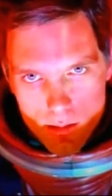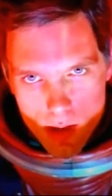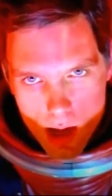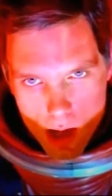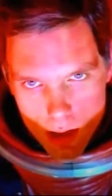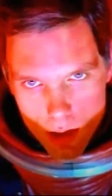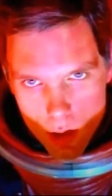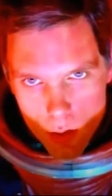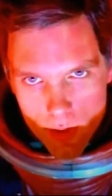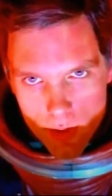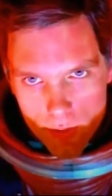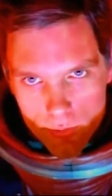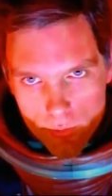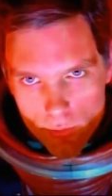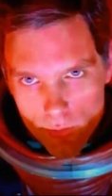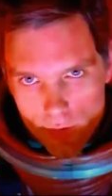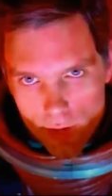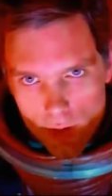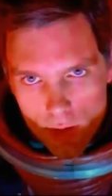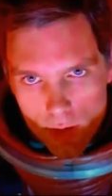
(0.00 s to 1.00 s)
Let me go back to
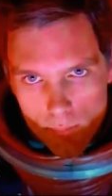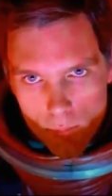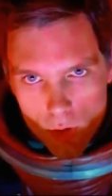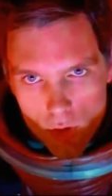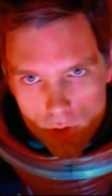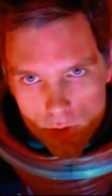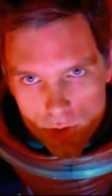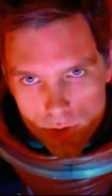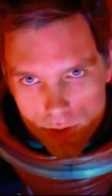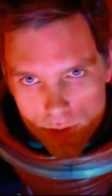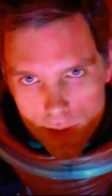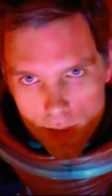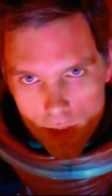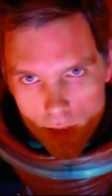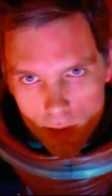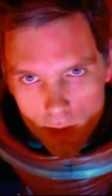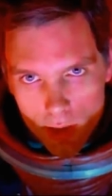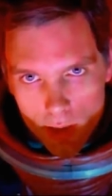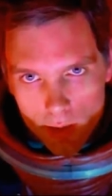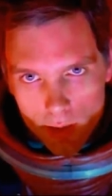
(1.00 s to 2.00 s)
my car to get my
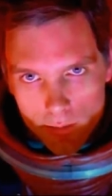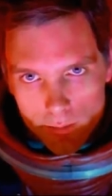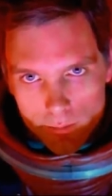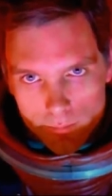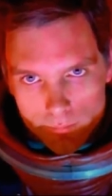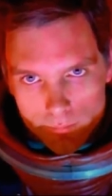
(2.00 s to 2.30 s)
mask.